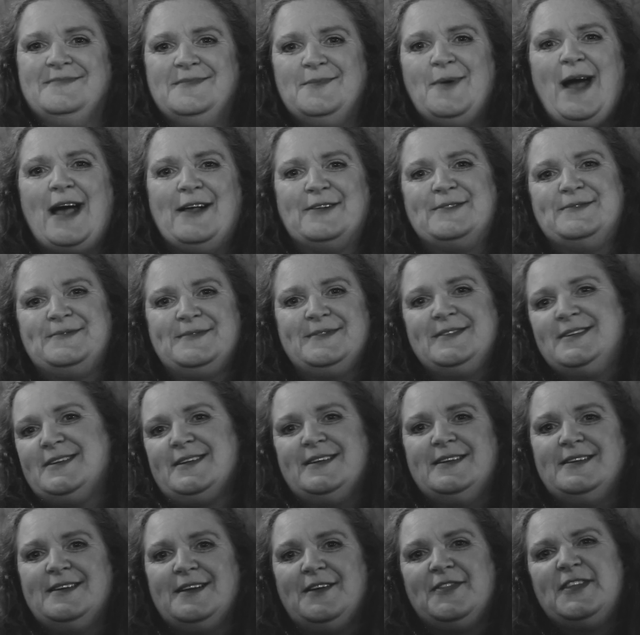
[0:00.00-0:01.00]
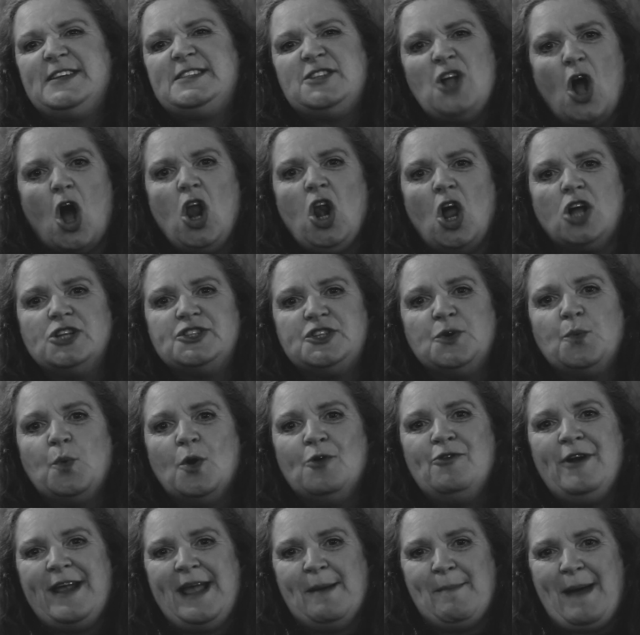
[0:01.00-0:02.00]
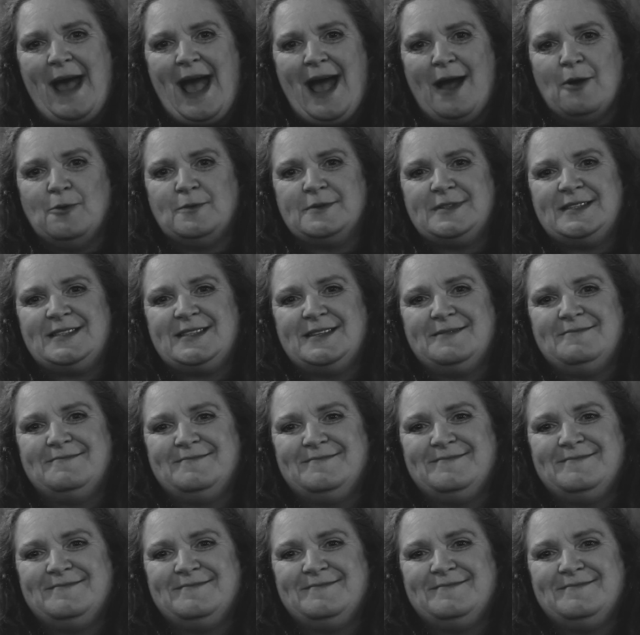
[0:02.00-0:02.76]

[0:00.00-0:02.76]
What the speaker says: well, there's not a lot to worry about.